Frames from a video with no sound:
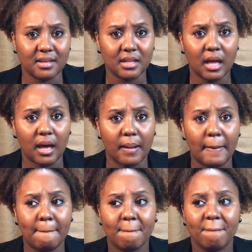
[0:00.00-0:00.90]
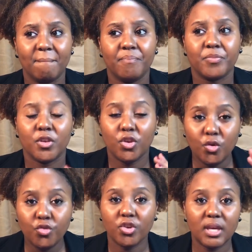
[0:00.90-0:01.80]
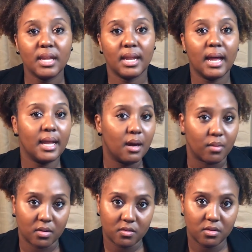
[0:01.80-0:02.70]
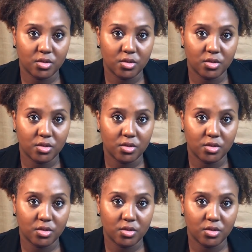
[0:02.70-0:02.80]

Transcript: o'clock, you should get 9 hours.